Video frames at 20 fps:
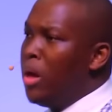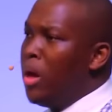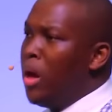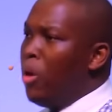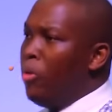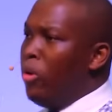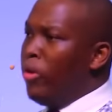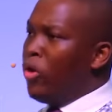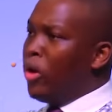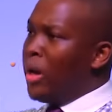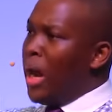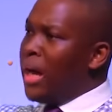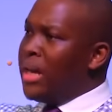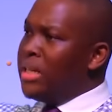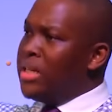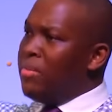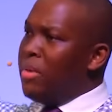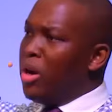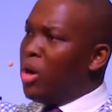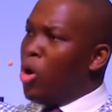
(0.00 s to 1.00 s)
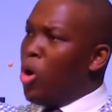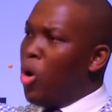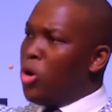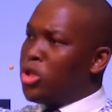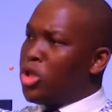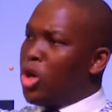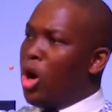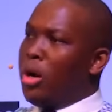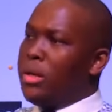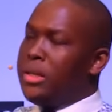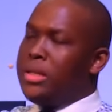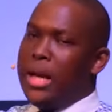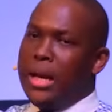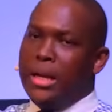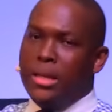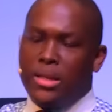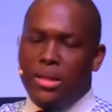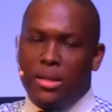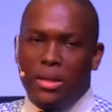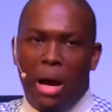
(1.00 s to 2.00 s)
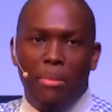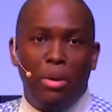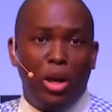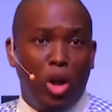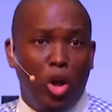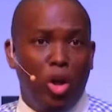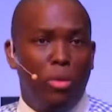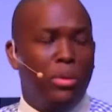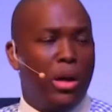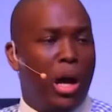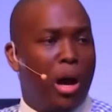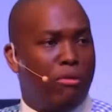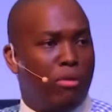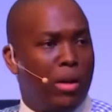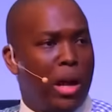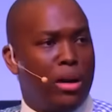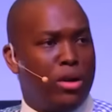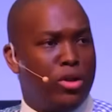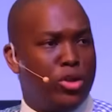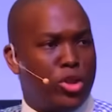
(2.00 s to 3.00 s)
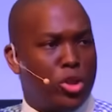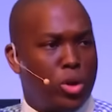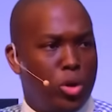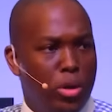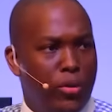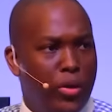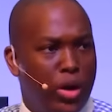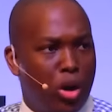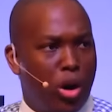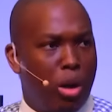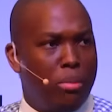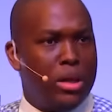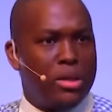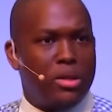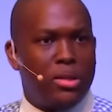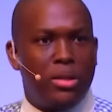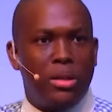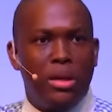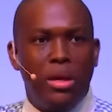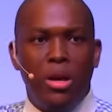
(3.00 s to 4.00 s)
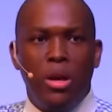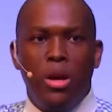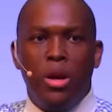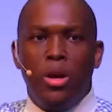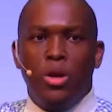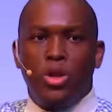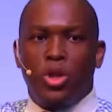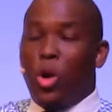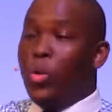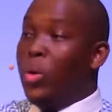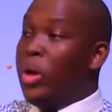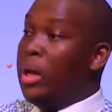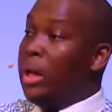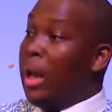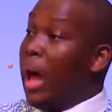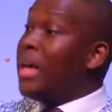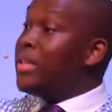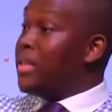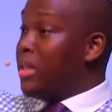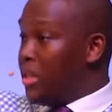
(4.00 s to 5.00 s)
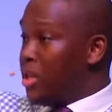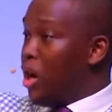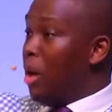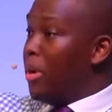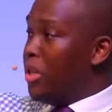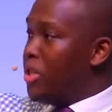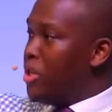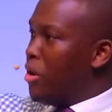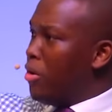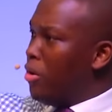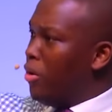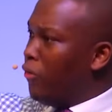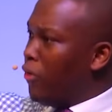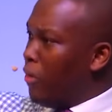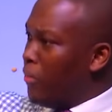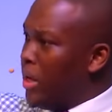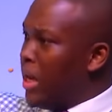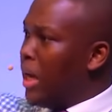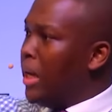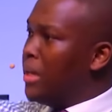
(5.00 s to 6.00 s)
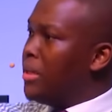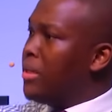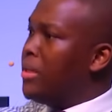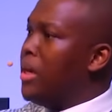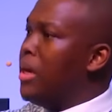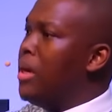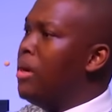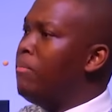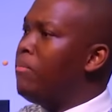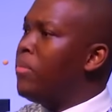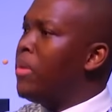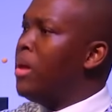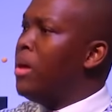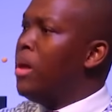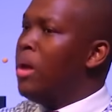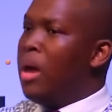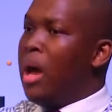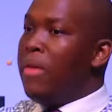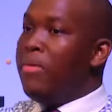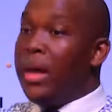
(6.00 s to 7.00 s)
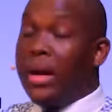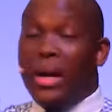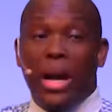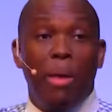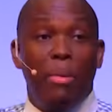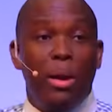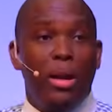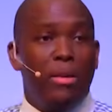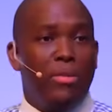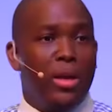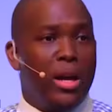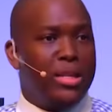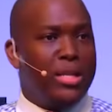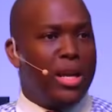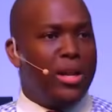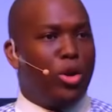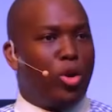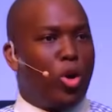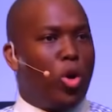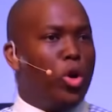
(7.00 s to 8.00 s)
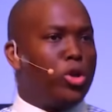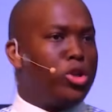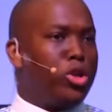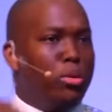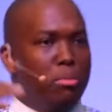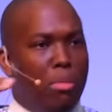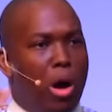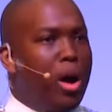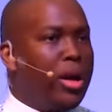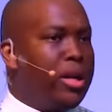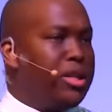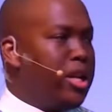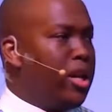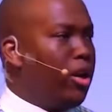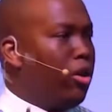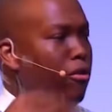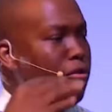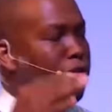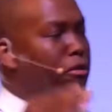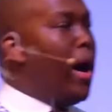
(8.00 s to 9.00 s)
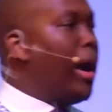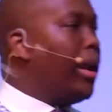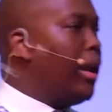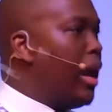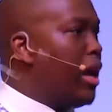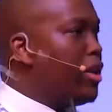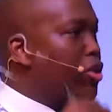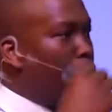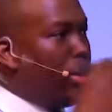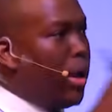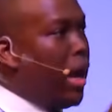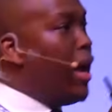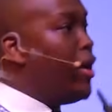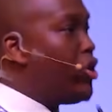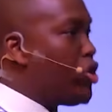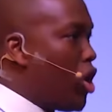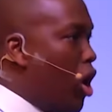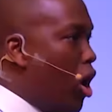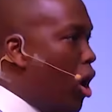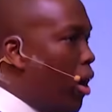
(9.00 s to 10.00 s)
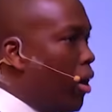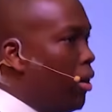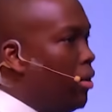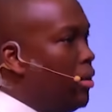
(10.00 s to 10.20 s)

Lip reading: We've got academic course content. I'm an alumni of London School of Economics, so we license our material from the LSE, and they come in and they attend a course on marketing, on finance, on HR.